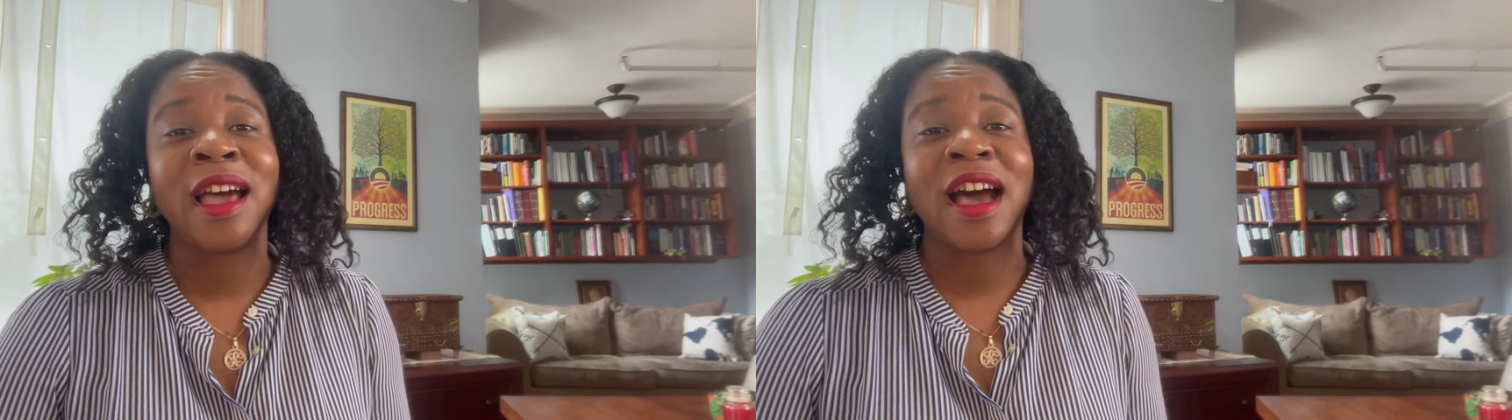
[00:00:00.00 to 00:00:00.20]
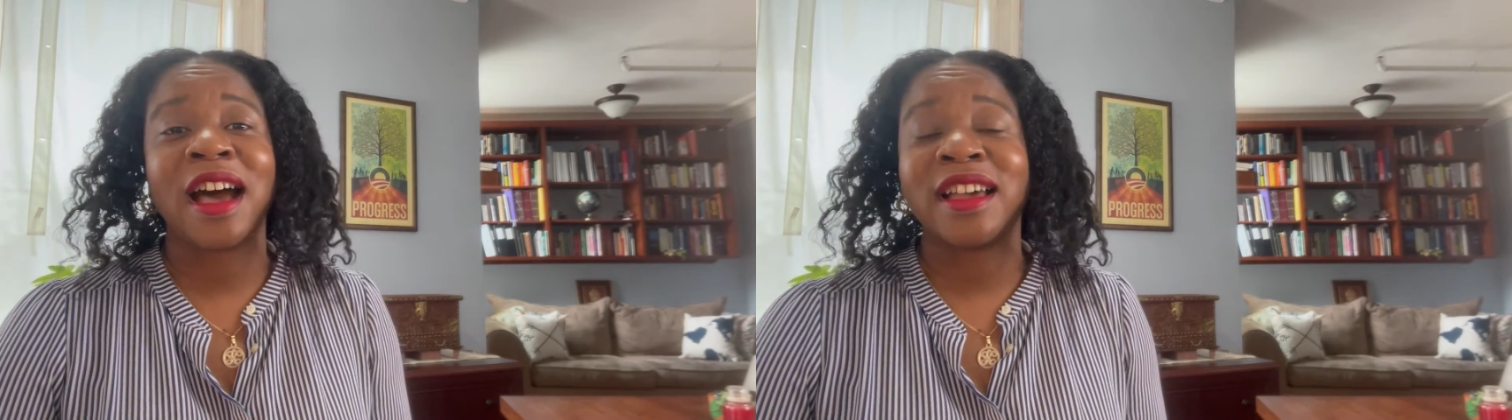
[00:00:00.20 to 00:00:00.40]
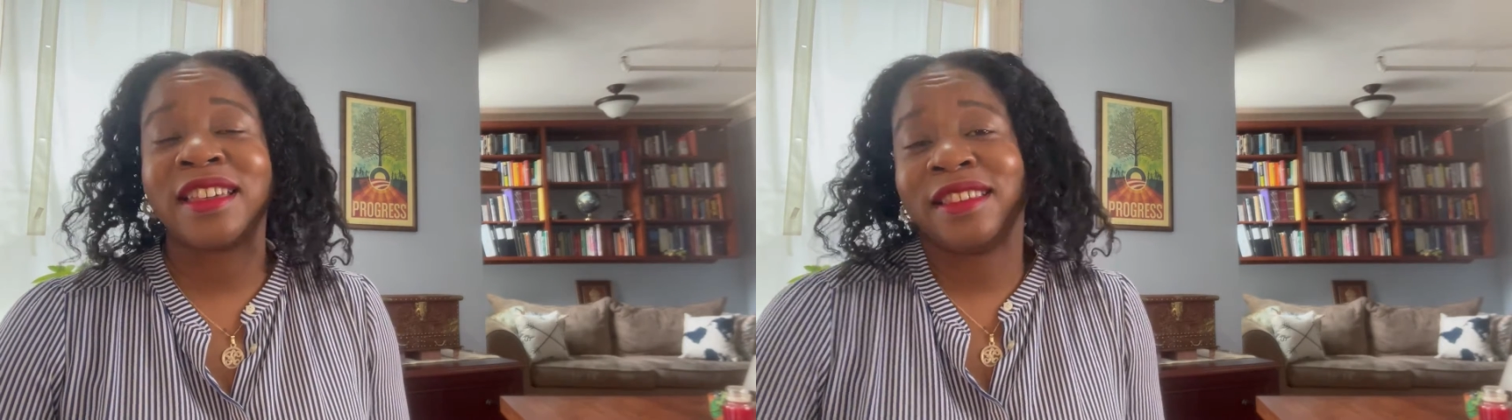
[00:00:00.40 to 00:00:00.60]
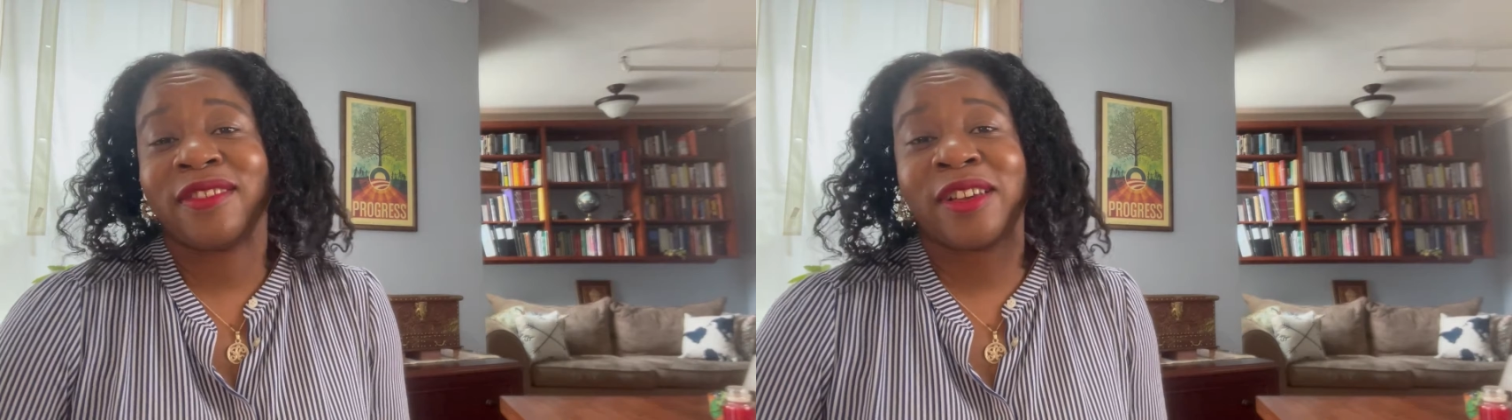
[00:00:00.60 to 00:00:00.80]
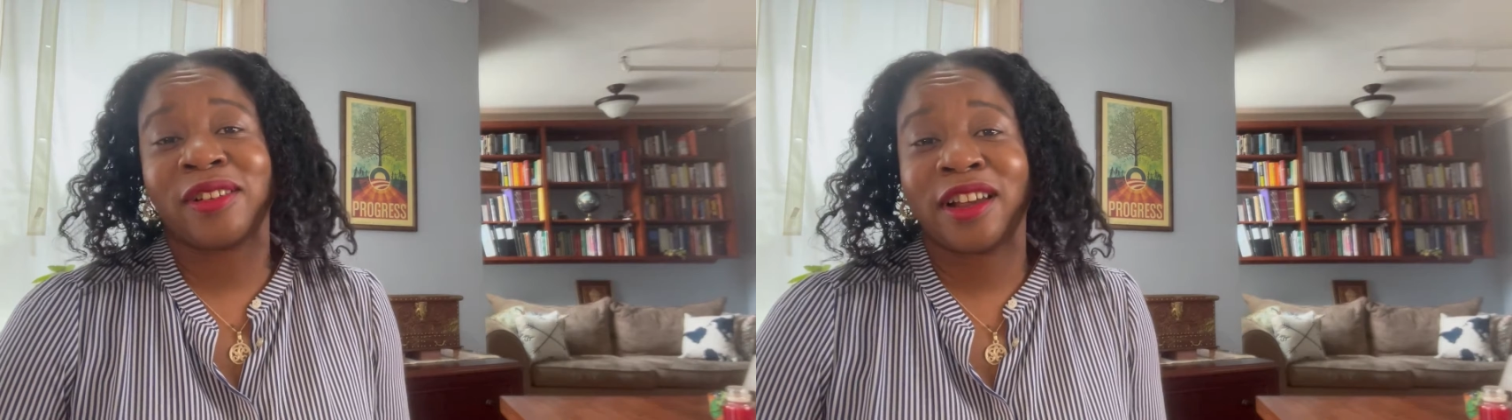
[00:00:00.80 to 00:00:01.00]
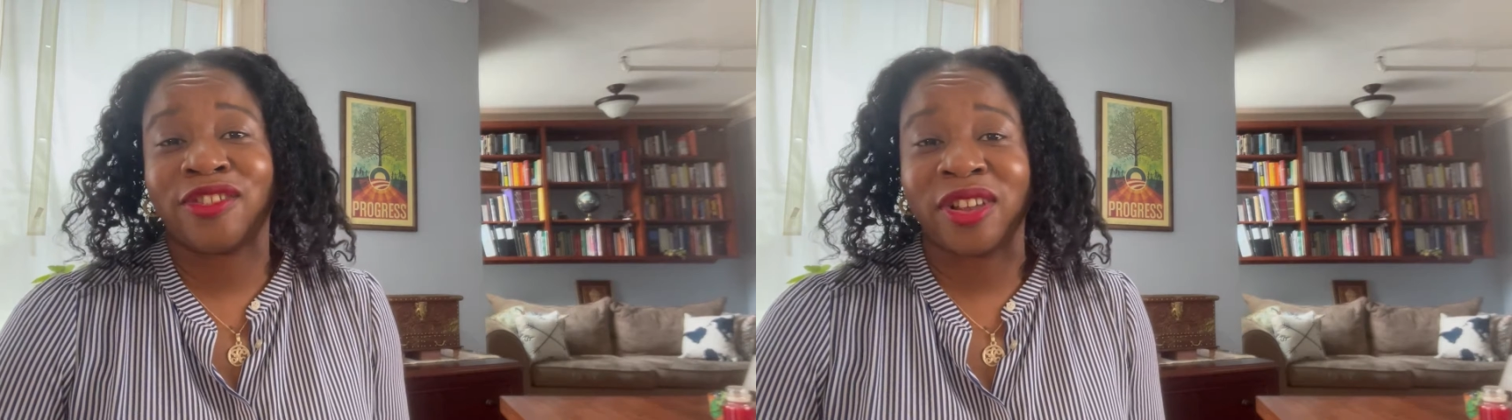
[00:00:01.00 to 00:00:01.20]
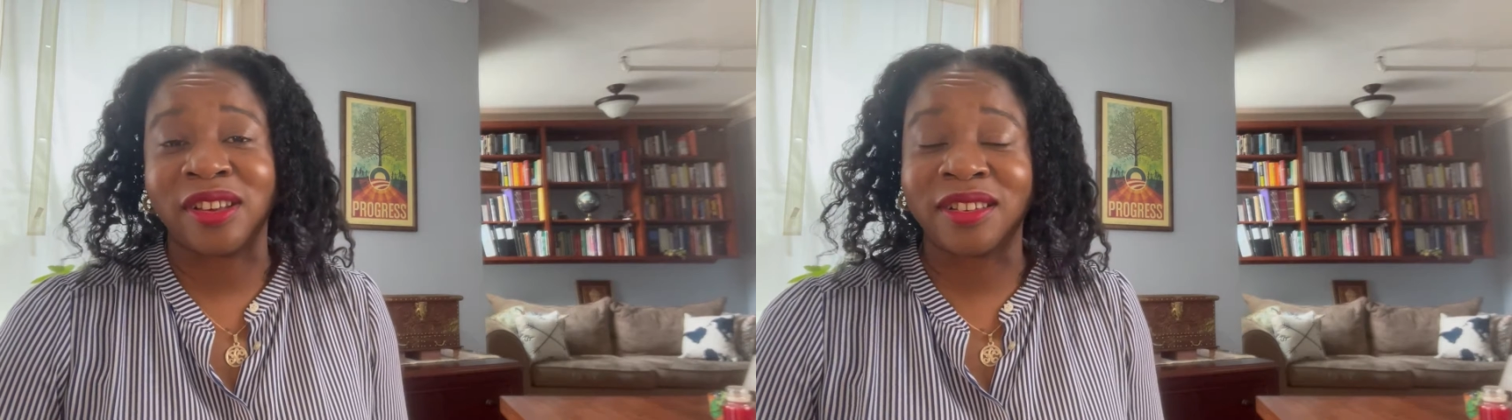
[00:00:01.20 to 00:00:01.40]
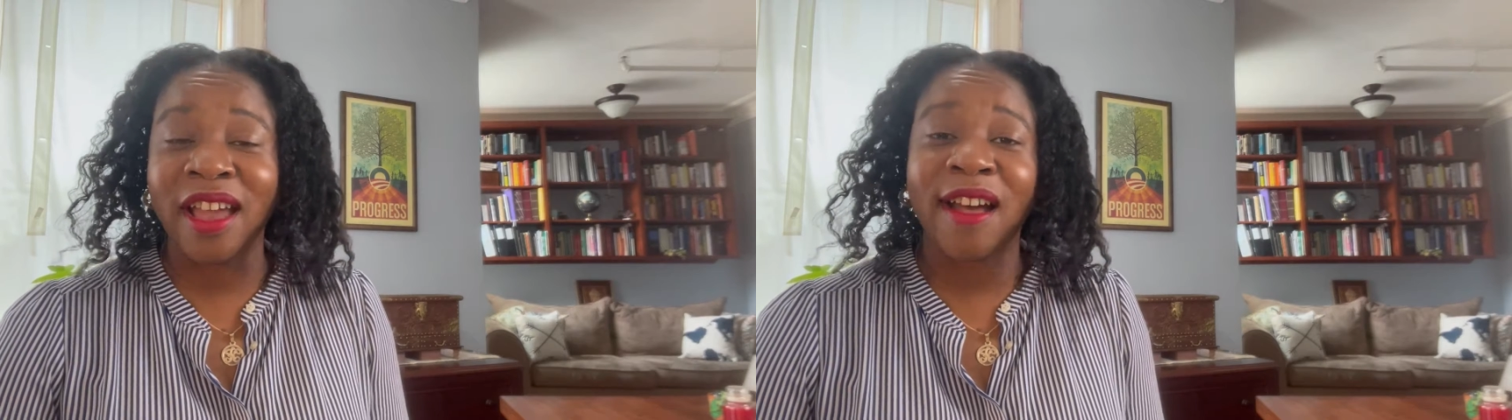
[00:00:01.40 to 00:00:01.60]
either airlines shutting
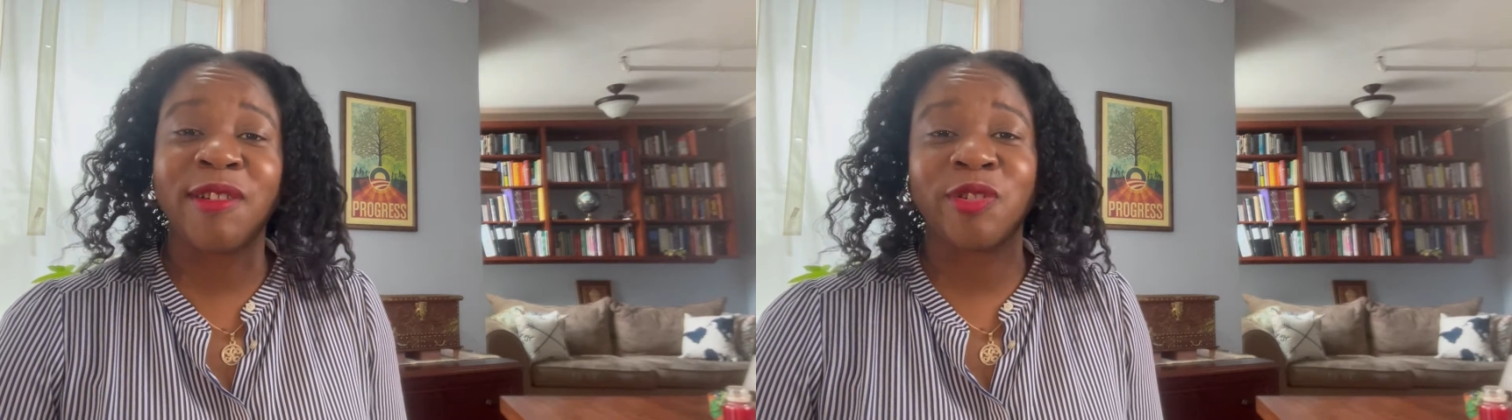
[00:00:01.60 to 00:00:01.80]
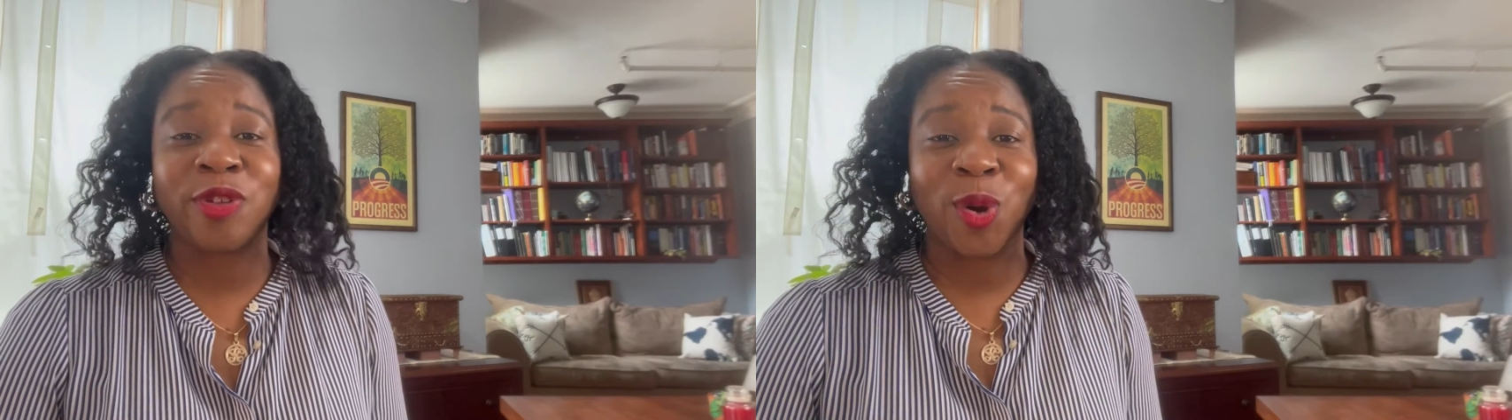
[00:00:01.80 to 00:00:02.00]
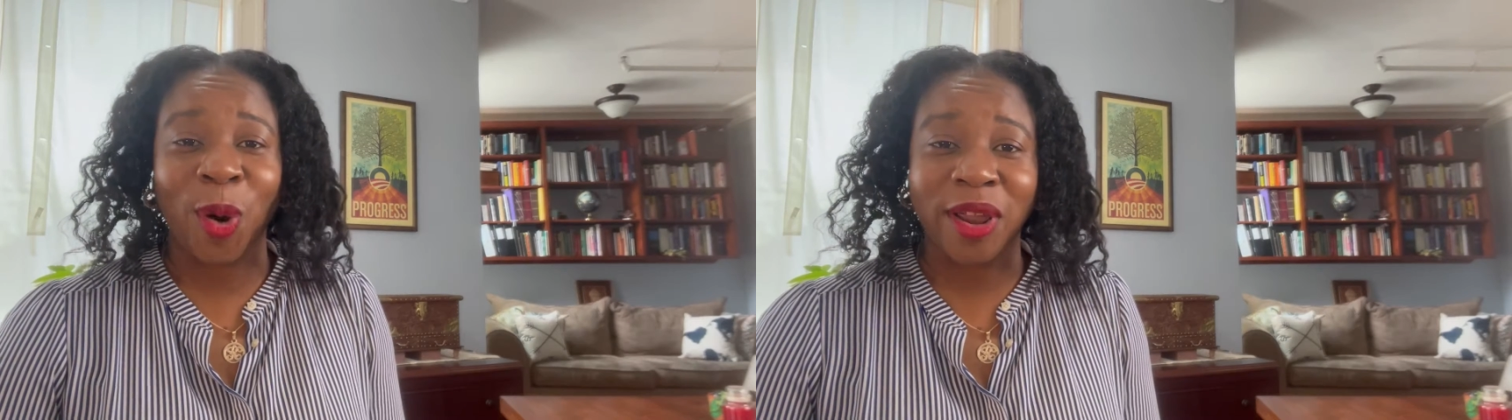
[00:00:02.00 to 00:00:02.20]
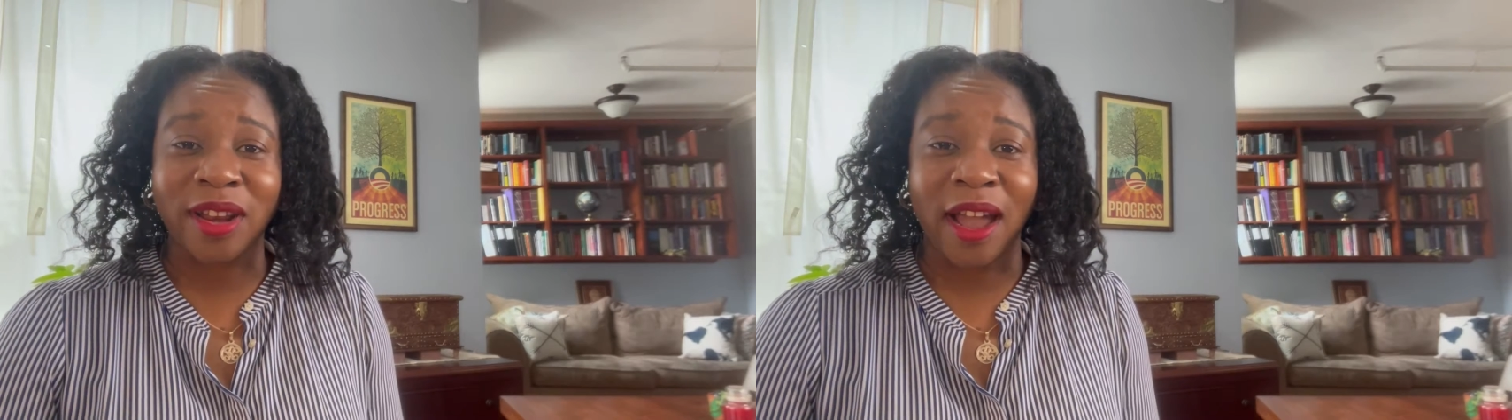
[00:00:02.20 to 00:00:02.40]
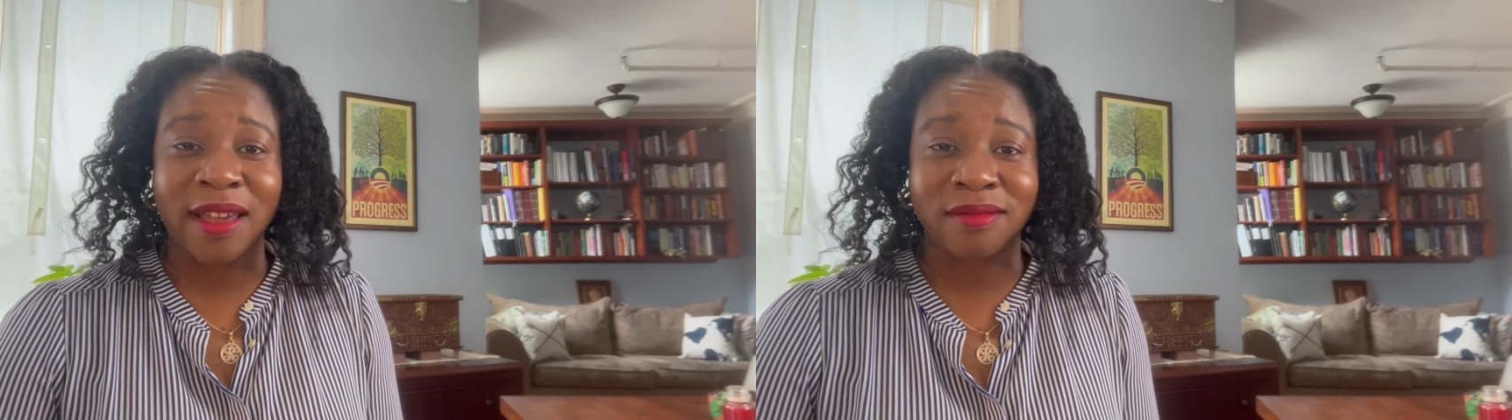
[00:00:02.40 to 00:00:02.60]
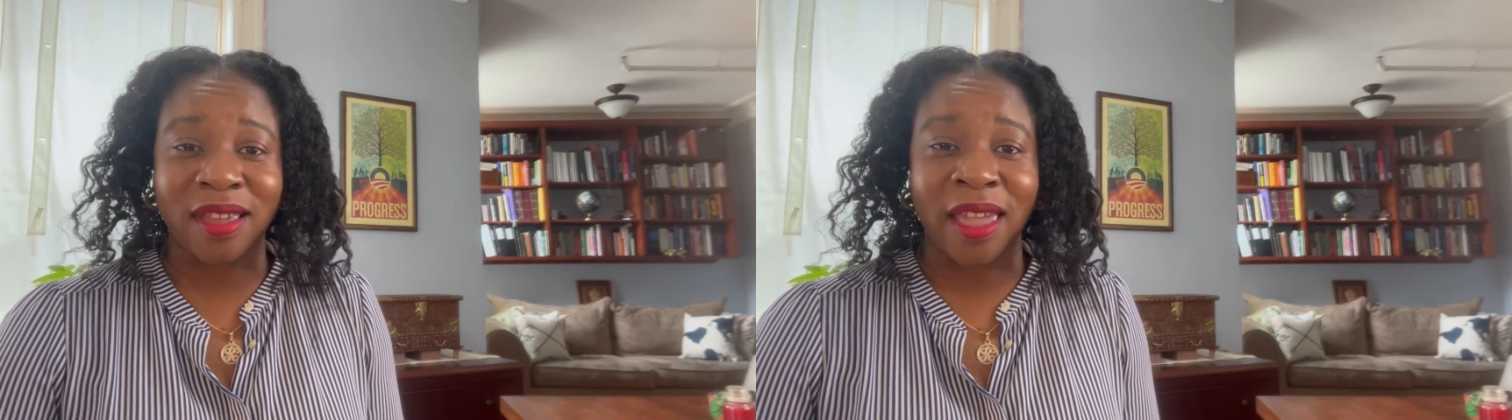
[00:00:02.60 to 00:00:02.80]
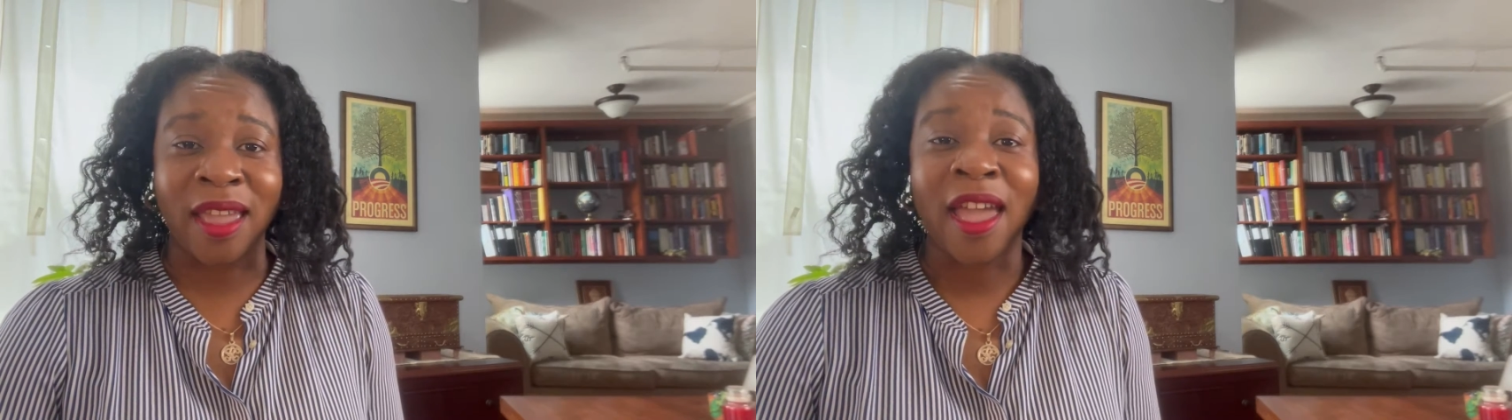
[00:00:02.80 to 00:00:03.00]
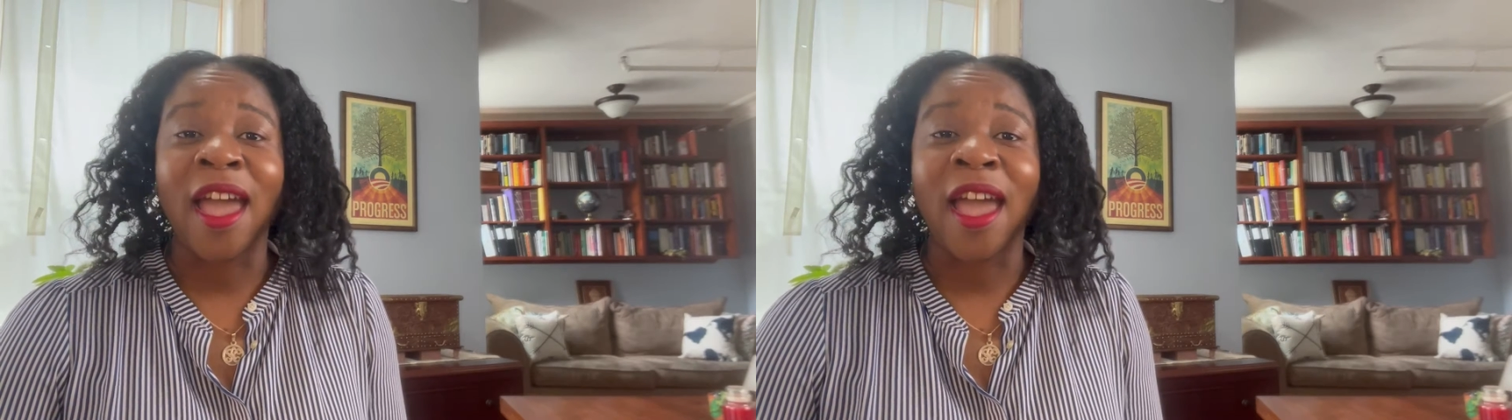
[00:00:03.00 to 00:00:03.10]
down or reorganizing,